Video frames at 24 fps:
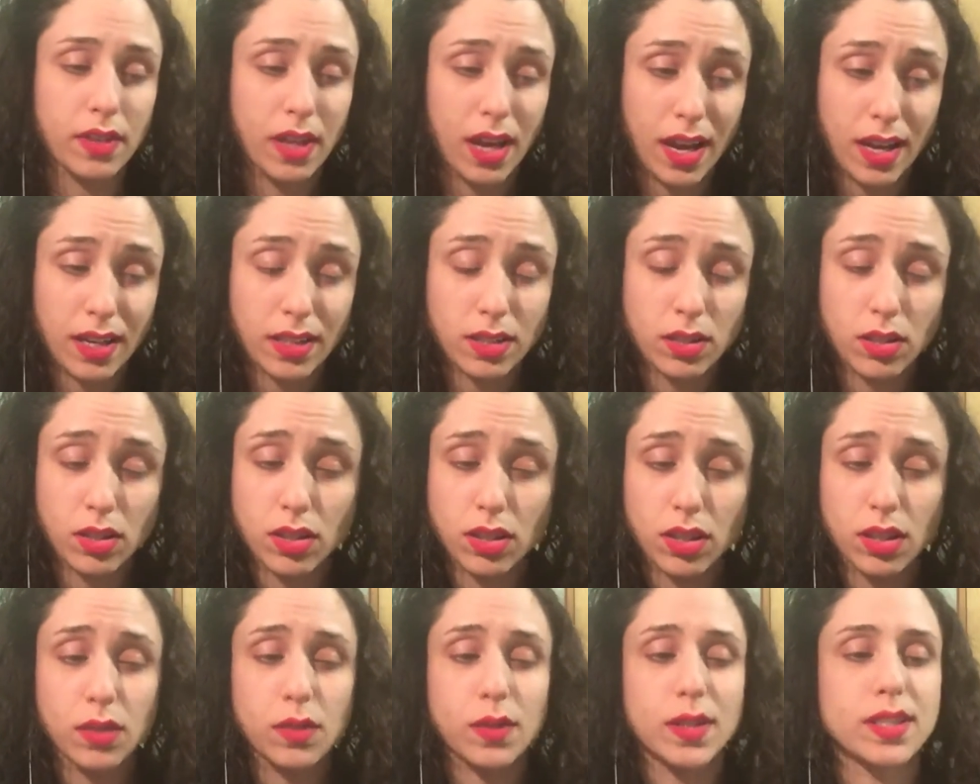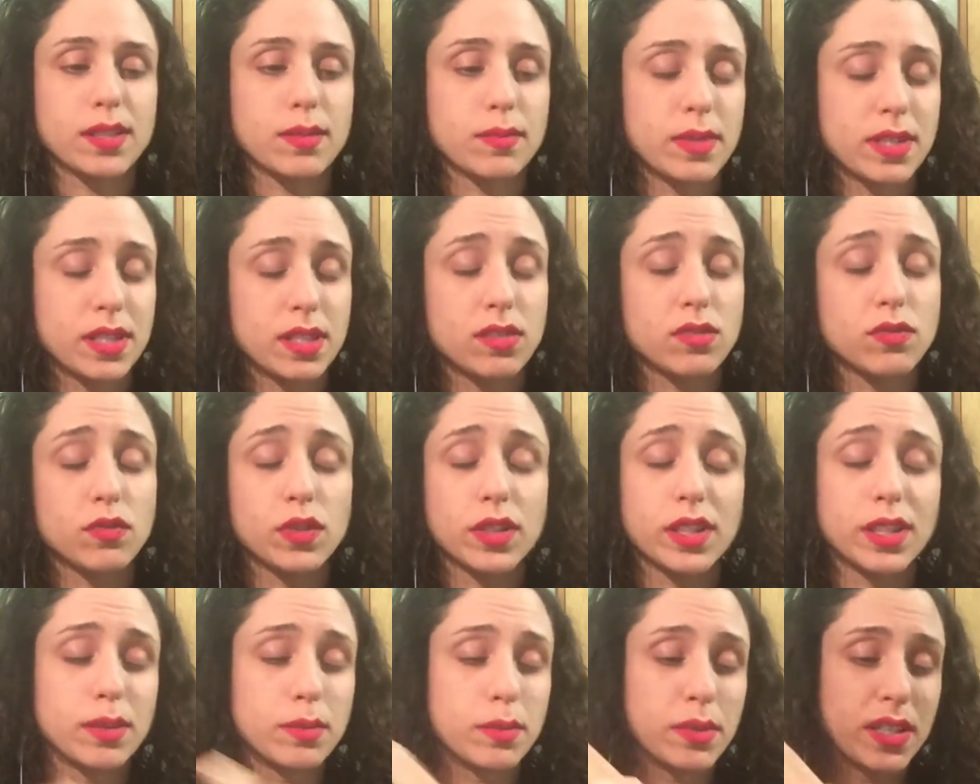highest good who has a message for
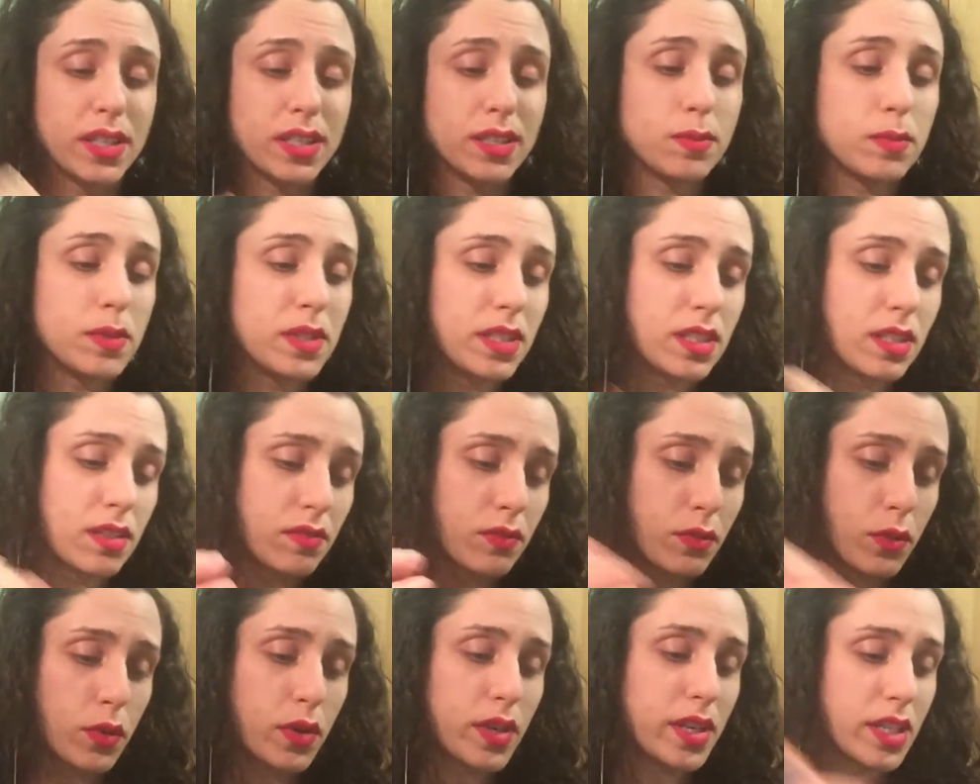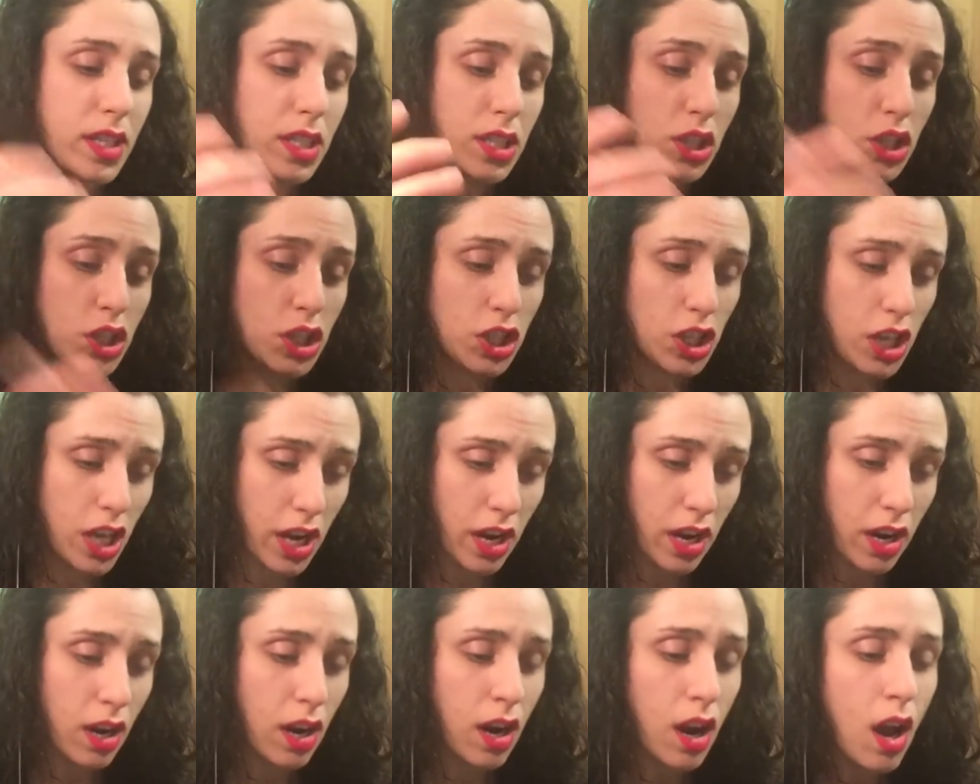Libras, please come forward and
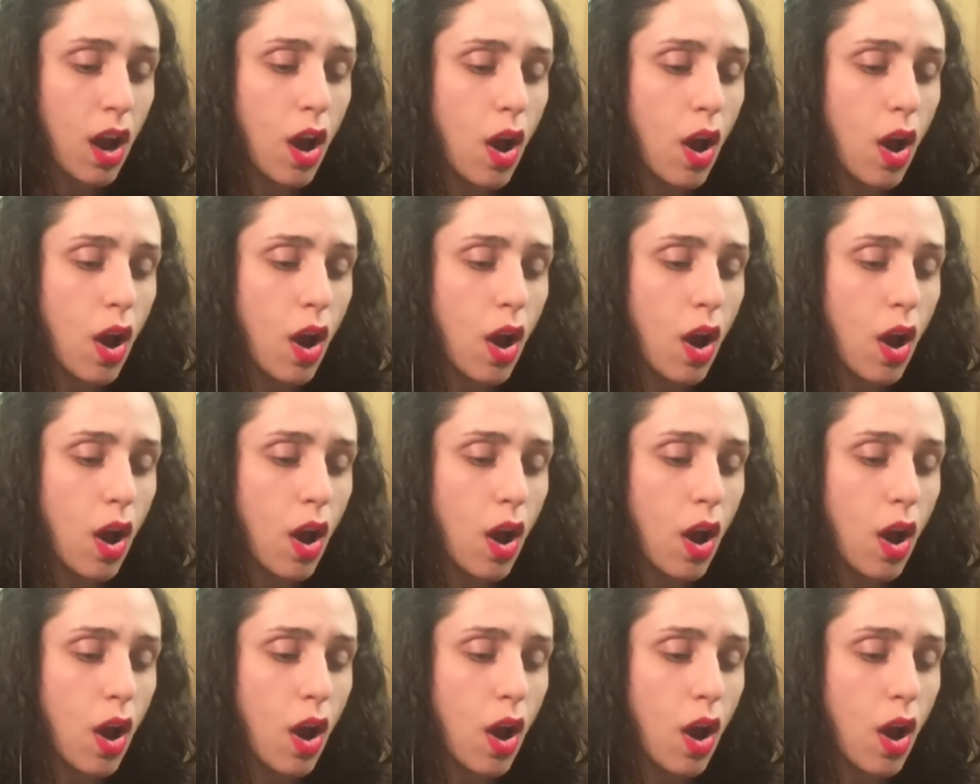share